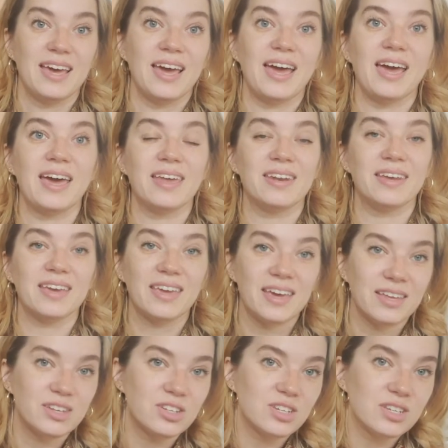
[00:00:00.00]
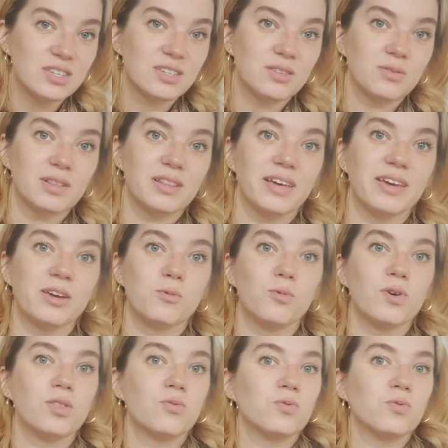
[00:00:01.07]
And again, just like with